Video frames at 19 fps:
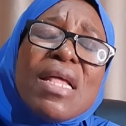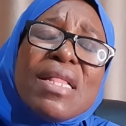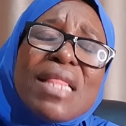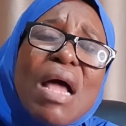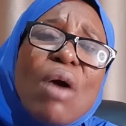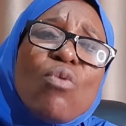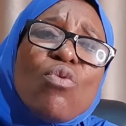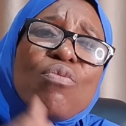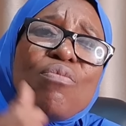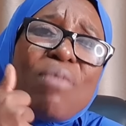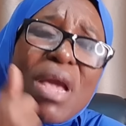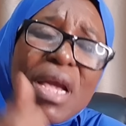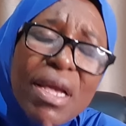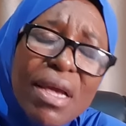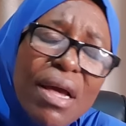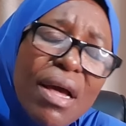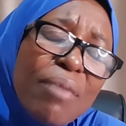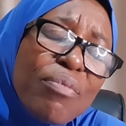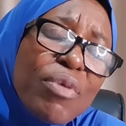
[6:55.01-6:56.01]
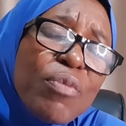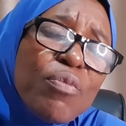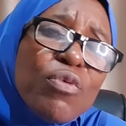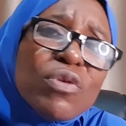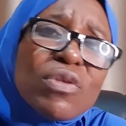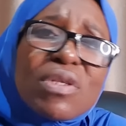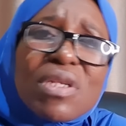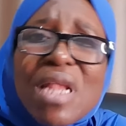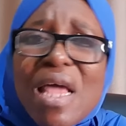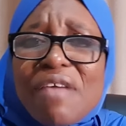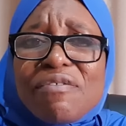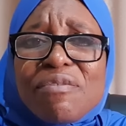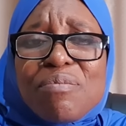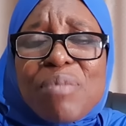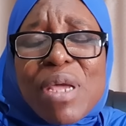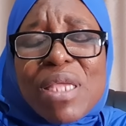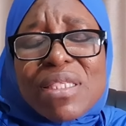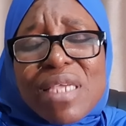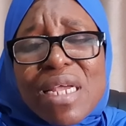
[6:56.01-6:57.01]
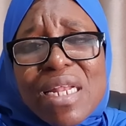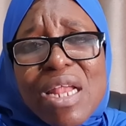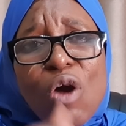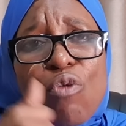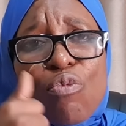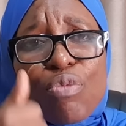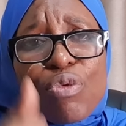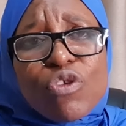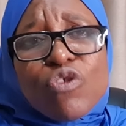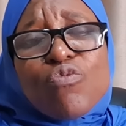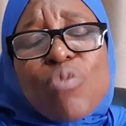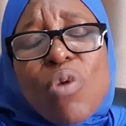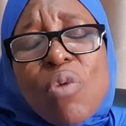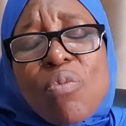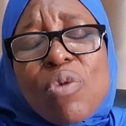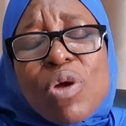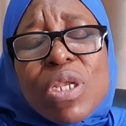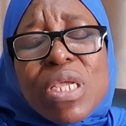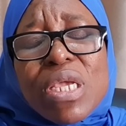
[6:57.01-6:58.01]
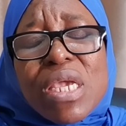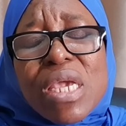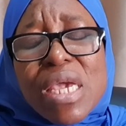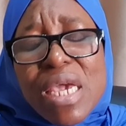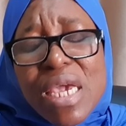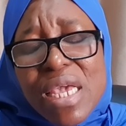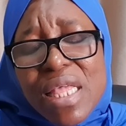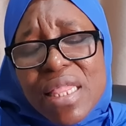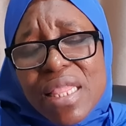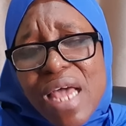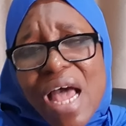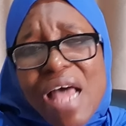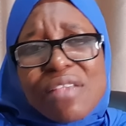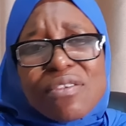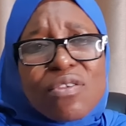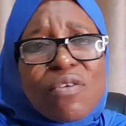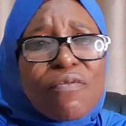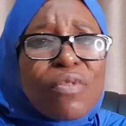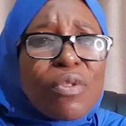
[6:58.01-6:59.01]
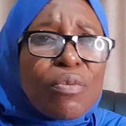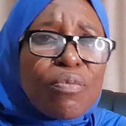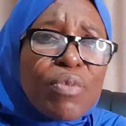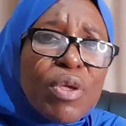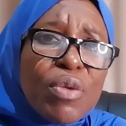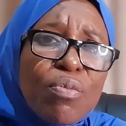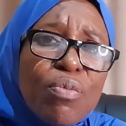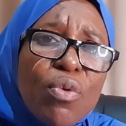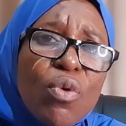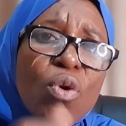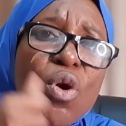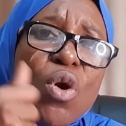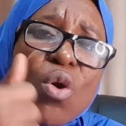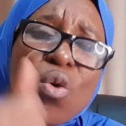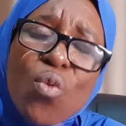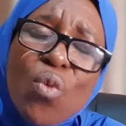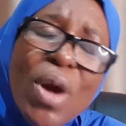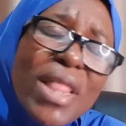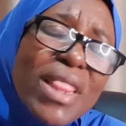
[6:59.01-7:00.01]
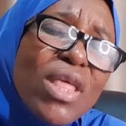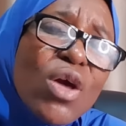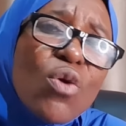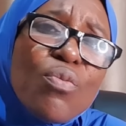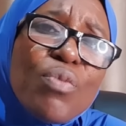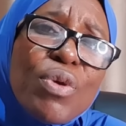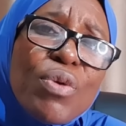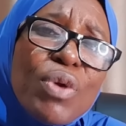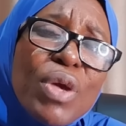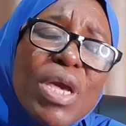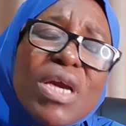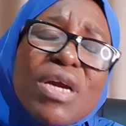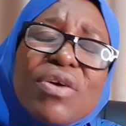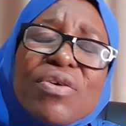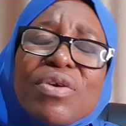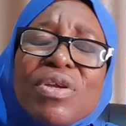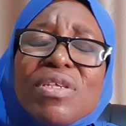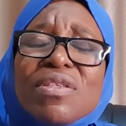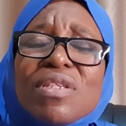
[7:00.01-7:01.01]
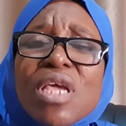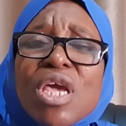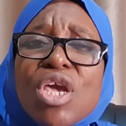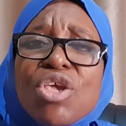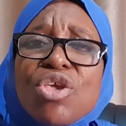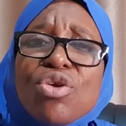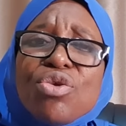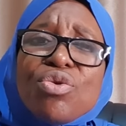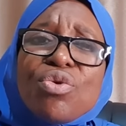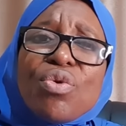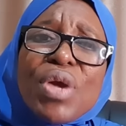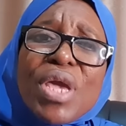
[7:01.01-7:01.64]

that will make uh, people's lives better that will put more money in the hands of the people where there will be increased you know